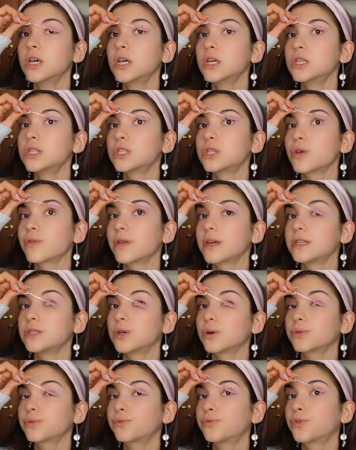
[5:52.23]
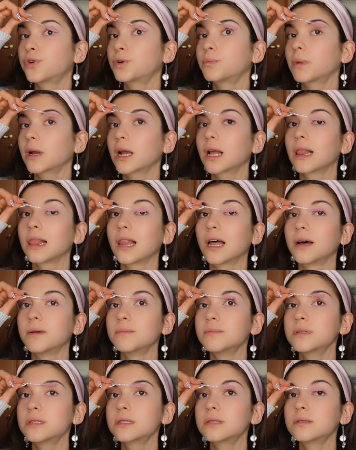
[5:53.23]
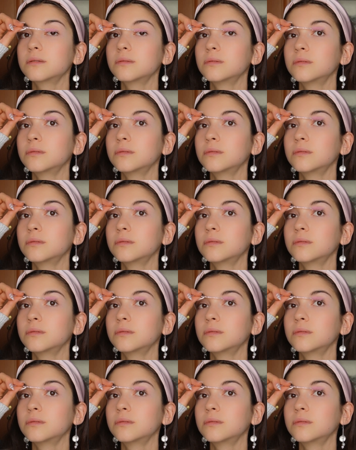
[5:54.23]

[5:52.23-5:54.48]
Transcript: so they don't form clumps.